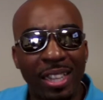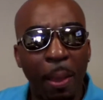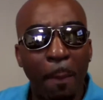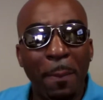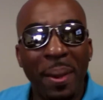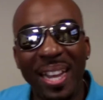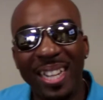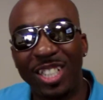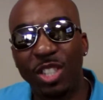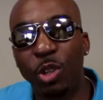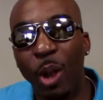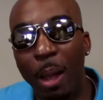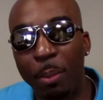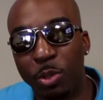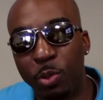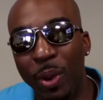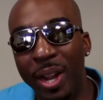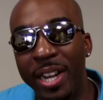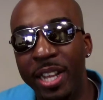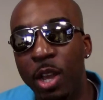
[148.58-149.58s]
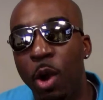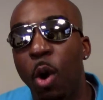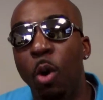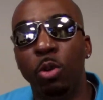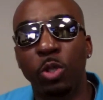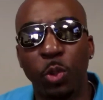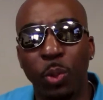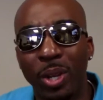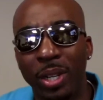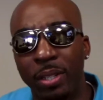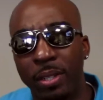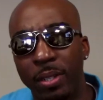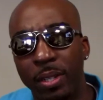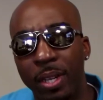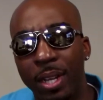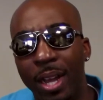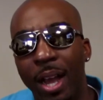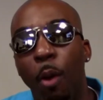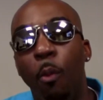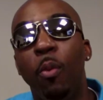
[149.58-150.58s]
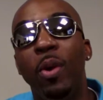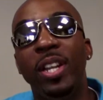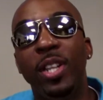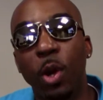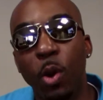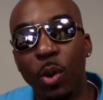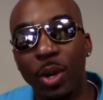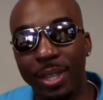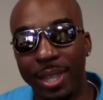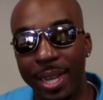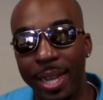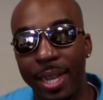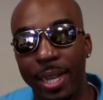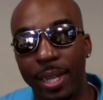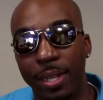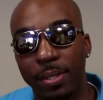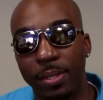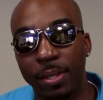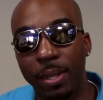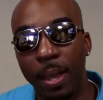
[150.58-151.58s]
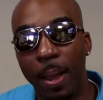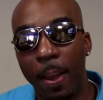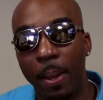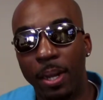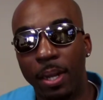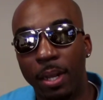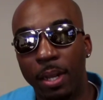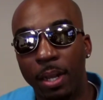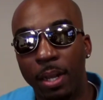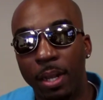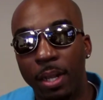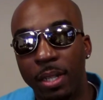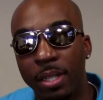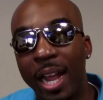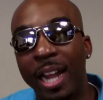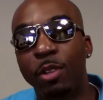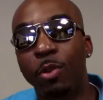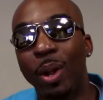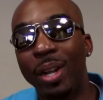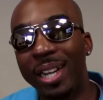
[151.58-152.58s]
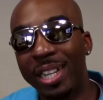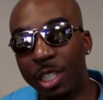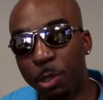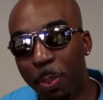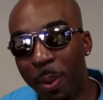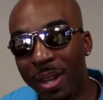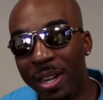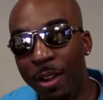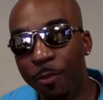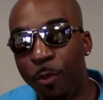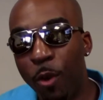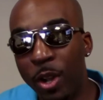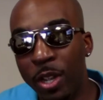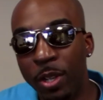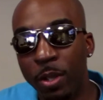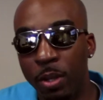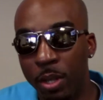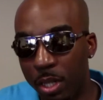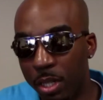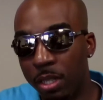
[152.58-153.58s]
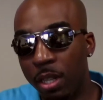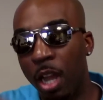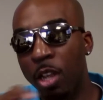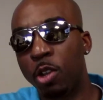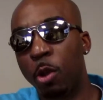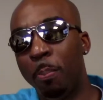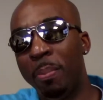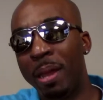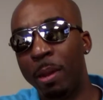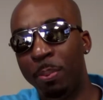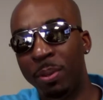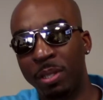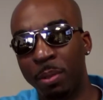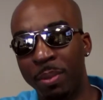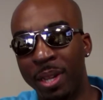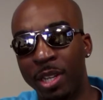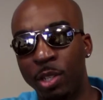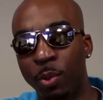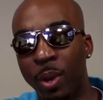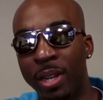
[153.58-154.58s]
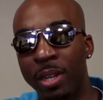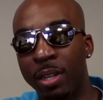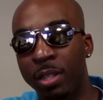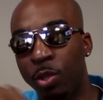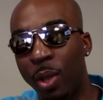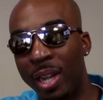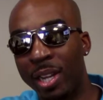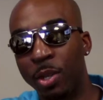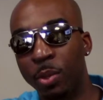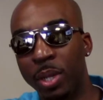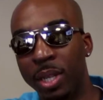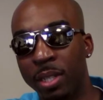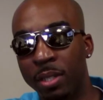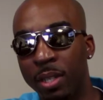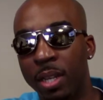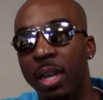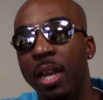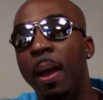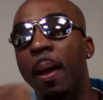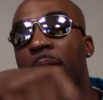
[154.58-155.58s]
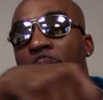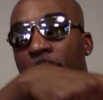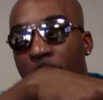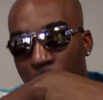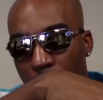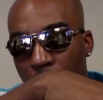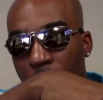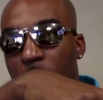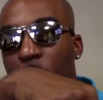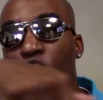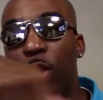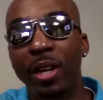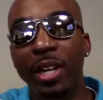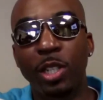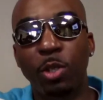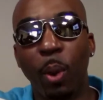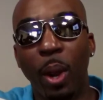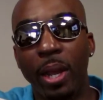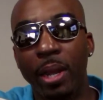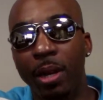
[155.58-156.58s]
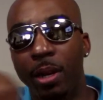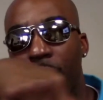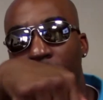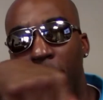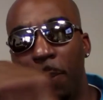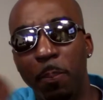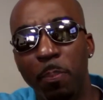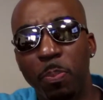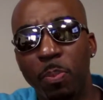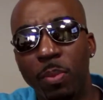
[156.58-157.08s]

The Beats Drops Radio on Twitter. We doing things. Now, do I need to spell that for you? Are you going to be able to put some letters right here so I can do this? Go to this right here.